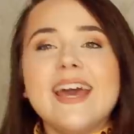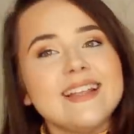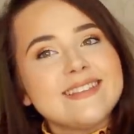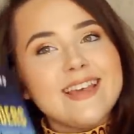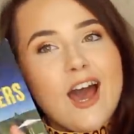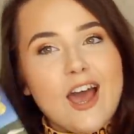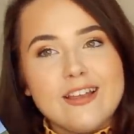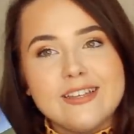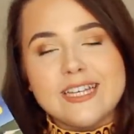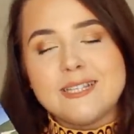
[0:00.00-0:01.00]
It's The
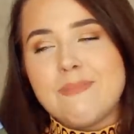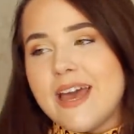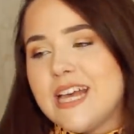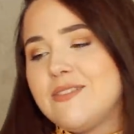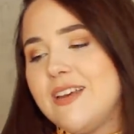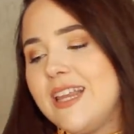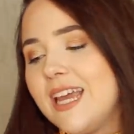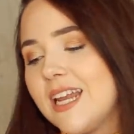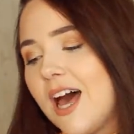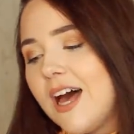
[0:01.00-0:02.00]
Islanders by S V
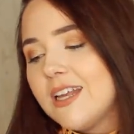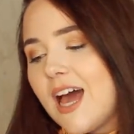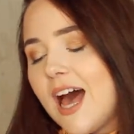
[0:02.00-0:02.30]
Leonard.